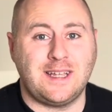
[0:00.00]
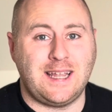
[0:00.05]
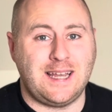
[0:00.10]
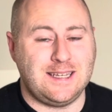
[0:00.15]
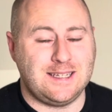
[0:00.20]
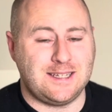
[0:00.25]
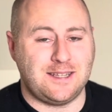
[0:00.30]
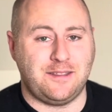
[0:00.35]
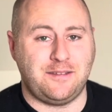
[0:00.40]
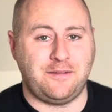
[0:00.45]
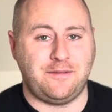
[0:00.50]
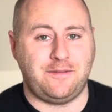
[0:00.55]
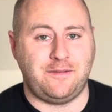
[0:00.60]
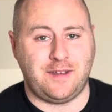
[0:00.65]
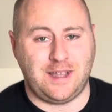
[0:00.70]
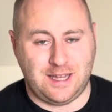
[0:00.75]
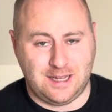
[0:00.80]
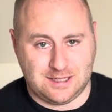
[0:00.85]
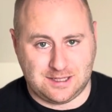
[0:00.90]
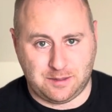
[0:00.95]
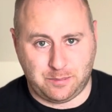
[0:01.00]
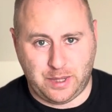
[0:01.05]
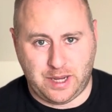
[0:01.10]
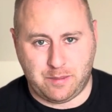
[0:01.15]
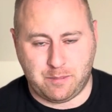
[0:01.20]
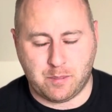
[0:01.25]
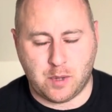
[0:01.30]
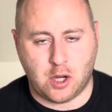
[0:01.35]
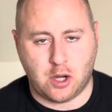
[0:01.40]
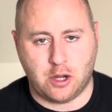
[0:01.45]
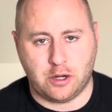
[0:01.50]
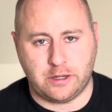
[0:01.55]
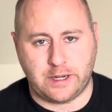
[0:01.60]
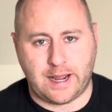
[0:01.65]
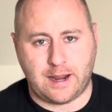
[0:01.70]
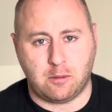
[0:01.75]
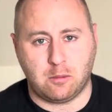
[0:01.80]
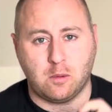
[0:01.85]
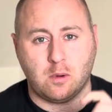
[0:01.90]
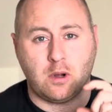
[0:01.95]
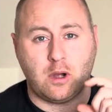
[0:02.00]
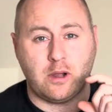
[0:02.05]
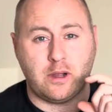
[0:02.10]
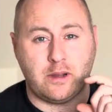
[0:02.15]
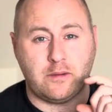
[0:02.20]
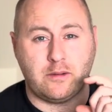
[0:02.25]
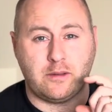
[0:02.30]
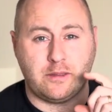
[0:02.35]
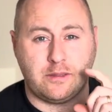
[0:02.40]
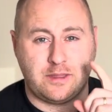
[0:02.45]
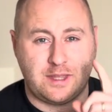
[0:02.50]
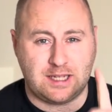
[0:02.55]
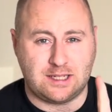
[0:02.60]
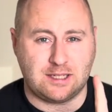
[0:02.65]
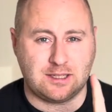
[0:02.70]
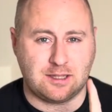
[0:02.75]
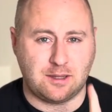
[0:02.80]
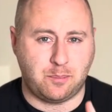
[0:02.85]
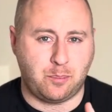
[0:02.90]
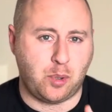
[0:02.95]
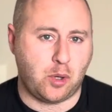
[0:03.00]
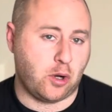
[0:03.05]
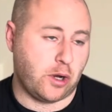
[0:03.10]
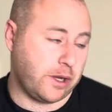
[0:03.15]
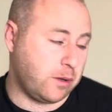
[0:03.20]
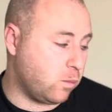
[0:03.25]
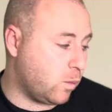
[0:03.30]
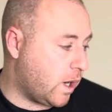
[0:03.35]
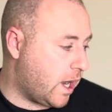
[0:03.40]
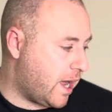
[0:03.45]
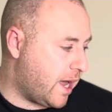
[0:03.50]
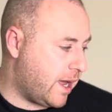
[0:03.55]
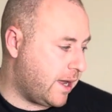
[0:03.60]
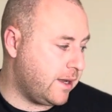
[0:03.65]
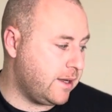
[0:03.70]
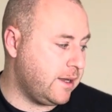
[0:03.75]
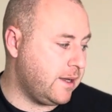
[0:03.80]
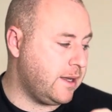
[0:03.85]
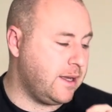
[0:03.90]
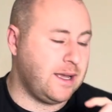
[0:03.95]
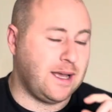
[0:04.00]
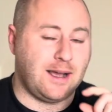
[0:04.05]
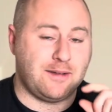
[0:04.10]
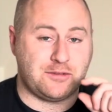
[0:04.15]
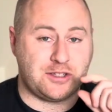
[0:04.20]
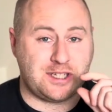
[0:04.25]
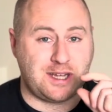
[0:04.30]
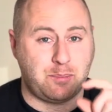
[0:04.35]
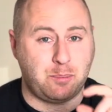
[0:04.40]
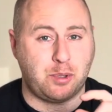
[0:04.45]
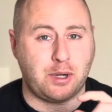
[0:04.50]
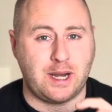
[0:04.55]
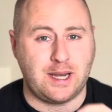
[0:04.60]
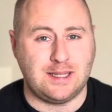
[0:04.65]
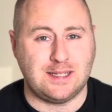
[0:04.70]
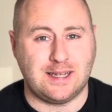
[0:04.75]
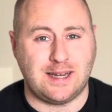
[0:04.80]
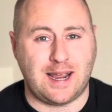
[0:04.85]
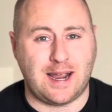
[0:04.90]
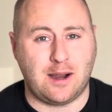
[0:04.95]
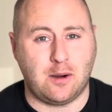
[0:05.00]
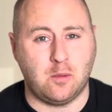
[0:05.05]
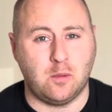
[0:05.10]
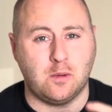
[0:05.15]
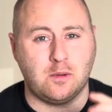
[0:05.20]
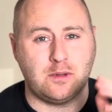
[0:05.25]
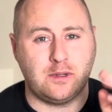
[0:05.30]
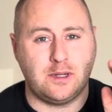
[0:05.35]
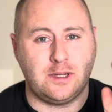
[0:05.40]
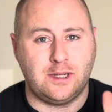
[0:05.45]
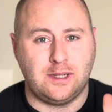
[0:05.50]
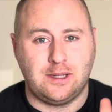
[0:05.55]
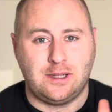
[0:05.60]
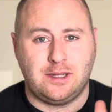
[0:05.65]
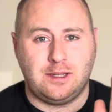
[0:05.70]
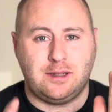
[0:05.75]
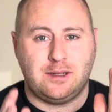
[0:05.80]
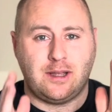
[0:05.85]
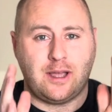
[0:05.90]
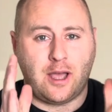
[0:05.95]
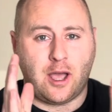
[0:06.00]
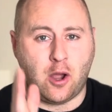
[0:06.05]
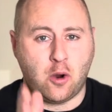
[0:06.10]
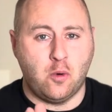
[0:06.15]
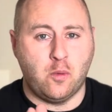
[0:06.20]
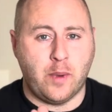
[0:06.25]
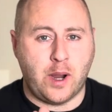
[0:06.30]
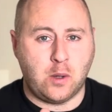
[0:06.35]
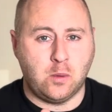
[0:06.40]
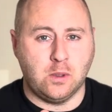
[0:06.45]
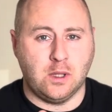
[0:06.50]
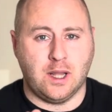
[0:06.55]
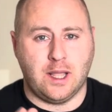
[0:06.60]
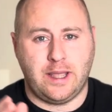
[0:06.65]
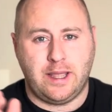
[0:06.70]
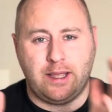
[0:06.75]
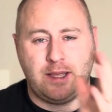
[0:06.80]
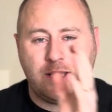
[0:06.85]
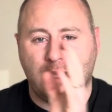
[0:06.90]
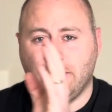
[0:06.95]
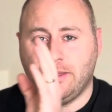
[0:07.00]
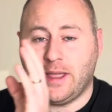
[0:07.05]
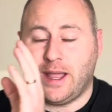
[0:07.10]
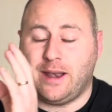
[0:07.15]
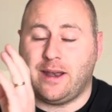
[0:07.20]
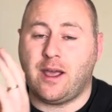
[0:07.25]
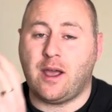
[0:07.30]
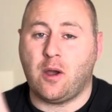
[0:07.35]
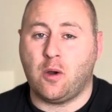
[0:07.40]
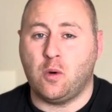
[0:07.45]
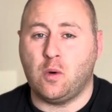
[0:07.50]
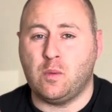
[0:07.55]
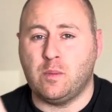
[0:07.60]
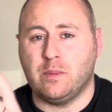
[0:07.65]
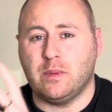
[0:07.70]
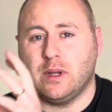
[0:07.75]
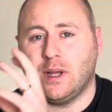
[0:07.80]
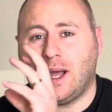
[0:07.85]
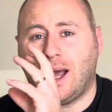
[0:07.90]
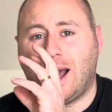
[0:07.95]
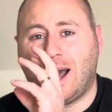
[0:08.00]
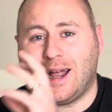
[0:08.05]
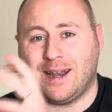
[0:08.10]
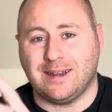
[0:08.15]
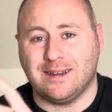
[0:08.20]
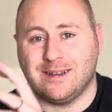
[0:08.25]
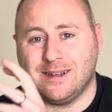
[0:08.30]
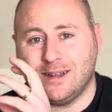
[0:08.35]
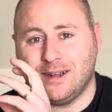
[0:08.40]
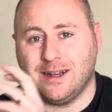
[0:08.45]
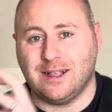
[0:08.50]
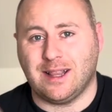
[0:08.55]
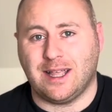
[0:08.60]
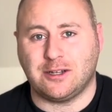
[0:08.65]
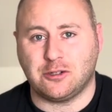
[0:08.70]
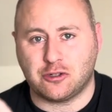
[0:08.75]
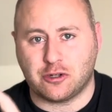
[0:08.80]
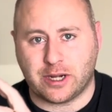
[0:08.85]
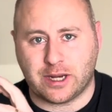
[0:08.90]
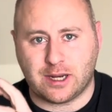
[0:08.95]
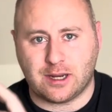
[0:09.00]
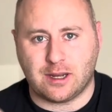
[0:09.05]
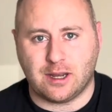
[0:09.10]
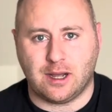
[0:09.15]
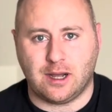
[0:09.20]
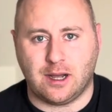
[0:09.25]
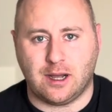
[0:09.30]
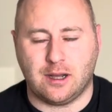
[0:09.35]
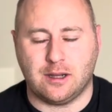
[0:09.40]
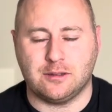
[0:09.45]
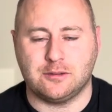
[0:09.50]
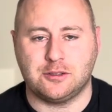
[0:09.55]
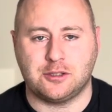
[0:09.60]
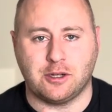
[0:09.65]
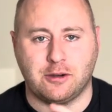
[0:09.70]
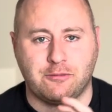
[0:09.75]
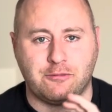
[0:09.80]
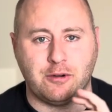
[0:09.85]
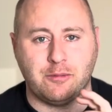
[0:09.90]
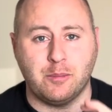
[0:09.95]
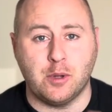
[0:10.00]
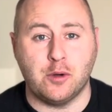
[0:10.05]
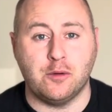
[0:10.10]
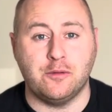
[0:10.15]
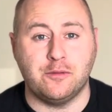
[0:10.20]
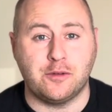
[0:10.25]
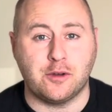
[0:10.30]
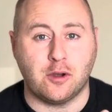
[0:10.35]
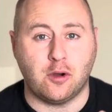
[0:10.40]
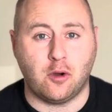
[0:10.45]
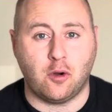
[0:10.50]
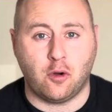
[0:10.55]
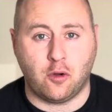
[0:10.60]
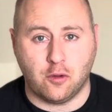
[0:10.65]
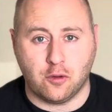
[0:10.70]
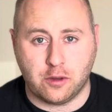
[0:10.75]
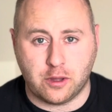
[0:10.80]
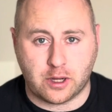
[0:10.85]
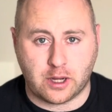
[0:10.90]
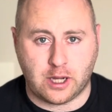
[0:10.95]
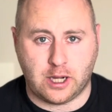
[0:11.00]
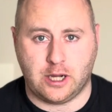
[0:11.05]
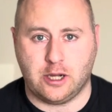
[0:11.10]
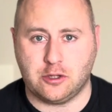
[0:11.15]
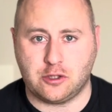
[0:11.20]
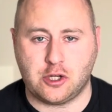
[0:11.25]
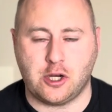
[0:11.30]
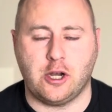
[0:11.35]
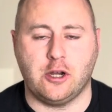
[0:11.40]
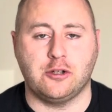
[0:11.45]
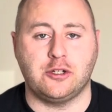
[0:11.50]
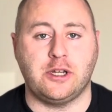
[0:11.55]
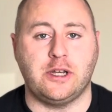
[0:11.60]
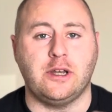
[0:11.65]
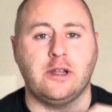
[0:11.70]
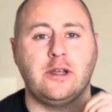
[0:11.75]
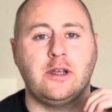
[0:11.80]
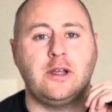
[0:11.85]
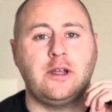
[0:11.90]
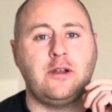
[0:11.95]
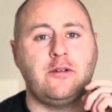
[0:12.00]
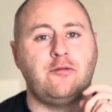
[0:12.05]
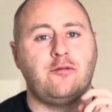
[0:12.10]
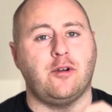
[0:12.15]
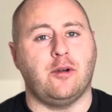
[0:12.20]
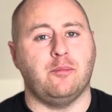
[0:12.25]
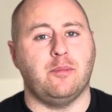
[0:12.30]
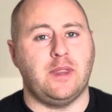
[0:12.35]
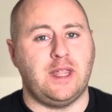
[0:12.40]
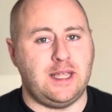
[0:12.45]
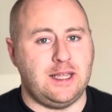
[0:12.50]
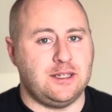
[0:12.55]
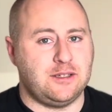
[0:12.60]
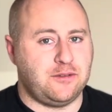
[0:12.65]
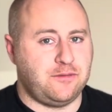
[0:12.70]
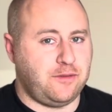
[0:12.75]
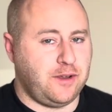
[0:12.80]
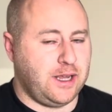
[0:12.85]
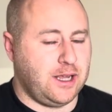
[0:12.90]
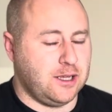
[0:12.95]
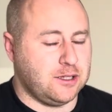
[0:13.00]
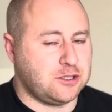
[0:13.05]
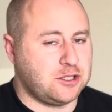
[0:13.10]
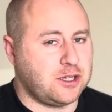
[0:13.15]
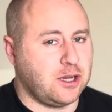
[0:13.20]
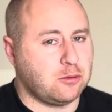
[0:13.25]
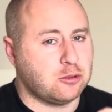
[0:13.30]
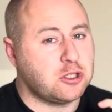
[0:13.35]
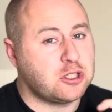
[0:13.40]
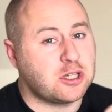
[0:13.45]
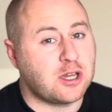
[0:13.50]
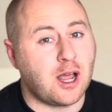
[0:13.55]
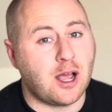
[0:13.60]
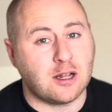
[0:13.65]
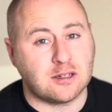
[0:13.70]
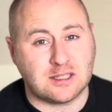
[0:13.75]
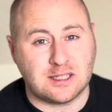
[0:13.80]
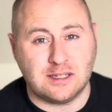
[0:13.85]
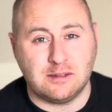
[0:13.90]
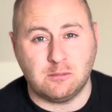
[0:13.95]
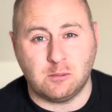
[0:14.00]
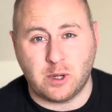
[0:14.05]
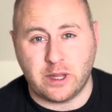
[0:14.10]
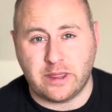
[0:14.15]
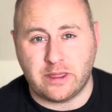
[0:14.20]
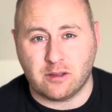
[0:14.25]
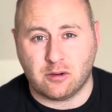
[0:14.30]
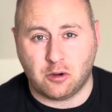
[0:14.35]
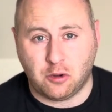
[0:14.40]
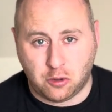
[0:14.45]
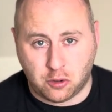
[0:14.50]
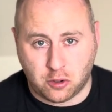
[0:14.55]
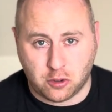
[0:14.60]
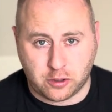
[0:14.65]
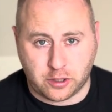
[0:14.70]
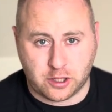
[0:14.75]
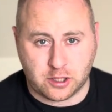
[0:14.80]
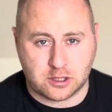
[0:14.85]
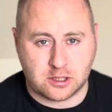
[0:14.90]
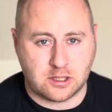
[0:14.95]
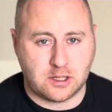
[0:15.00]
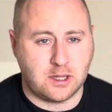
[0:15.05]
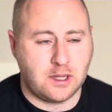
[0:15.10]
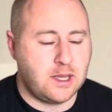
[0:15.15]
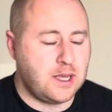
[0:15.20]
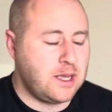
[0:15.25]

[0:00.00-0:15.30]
into the figures a bit more, now this is the point where I've separated out home only and then home and an electric car. So I've removed all the car charging from these figures. So starting with August,